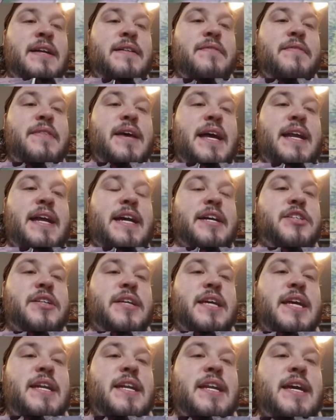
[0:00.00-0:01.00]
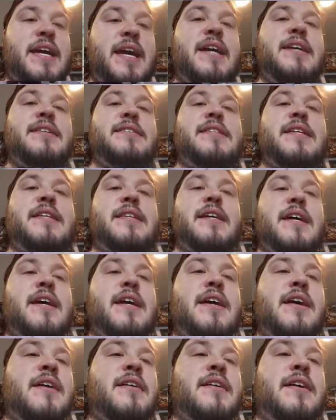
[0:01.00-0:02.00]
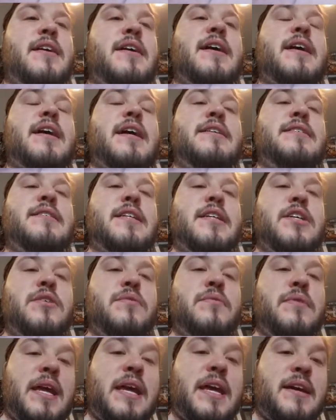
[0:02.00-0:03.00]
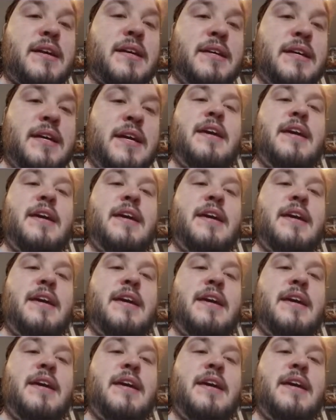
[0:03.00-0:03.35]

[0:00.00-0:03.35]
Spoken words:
that actually indicates that the character is a unique.